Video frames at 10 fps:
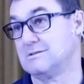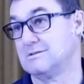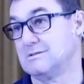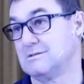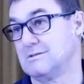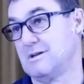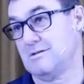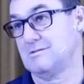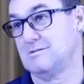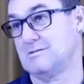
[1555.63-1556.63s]
No.
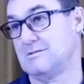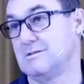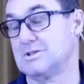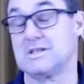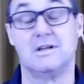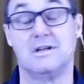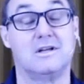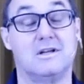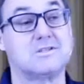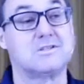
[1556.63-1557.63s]
You say, sit
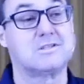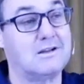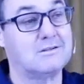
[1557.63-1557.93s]
down,